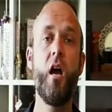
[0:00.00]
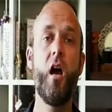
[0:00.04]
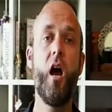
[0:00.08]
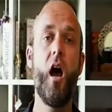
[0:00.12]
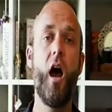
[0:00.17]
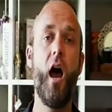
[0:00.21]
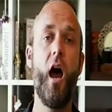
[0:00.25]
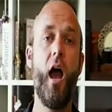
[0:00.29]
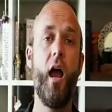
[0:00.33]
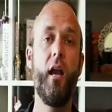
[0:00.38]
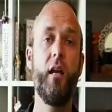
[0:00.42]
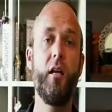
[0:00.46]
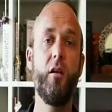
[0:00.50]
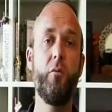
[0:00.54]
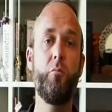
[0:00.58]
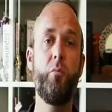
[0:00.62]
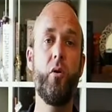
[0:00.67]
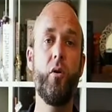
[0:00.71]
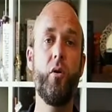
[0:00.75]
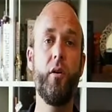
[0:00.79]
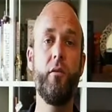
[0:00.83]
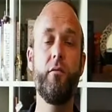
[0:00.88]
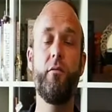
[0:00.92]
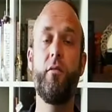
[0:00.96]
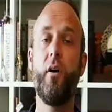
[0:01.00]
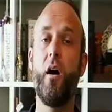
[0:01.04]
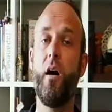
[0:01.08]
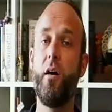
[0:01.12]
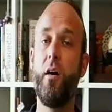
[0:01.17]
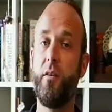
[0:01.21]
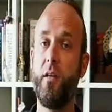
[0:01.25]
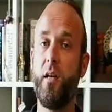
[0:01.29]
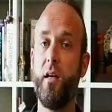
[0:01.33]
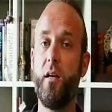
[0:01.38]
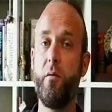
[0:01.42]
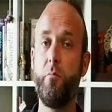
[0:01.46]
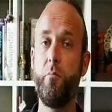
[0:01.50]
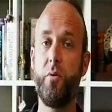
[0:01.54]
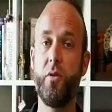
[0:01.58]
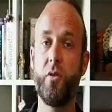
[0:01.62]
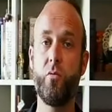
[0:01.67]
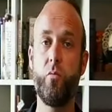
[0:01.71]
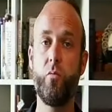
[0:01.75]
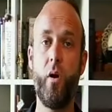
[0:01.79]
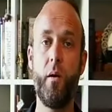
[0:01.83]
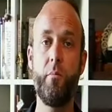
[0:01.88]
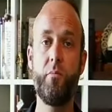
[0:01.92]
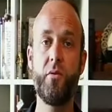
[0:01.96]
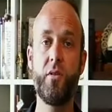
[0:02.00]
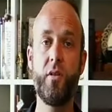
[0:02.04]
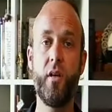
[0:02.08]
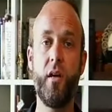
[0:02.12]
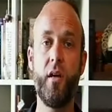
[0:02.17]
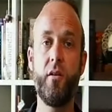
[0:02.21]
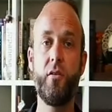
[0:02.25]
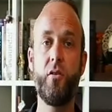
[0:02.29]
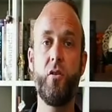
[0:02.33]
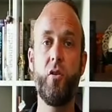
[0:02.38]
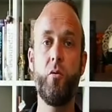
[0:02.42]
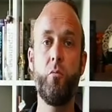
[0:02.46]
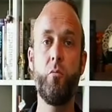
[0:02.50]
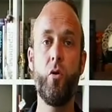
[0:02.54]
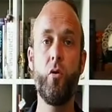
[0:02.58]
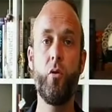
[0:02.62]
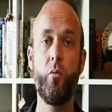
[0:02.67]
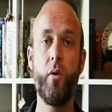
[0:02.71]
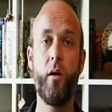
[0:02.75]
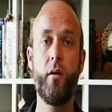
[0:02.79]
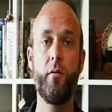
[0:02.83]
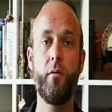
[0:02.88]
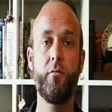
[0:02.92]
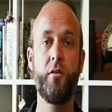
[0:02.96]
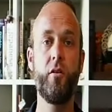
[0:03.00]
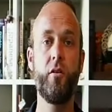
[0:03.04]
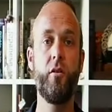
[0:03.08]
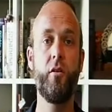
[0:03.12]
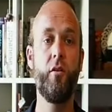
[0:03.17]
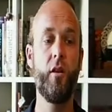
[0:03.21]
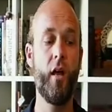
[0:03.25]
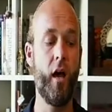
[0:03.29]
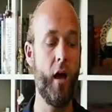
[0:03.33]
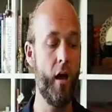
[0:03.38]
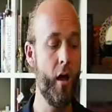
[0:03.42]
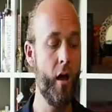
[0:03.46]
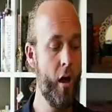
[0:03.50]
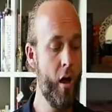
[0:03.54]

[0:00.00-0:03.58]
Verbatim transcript: at any point via the Olympus website. So you're more than welcome to do that.